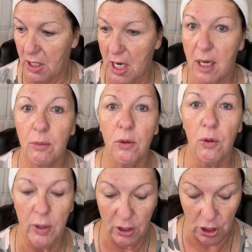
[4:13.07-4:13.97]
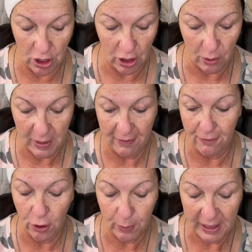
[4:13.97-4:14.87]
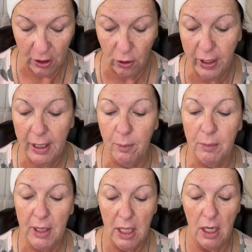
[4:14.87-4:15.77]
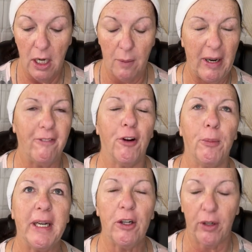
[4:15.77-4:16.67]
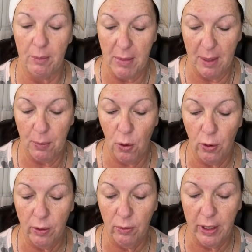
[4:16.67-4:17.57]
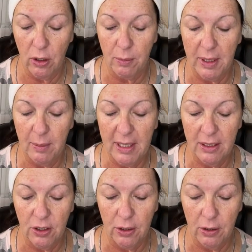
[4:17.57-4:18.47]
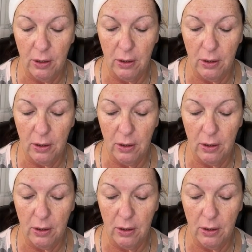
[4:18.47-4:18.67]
I'm going to do my firming cream, my Pore and Wrinkle Minimizer.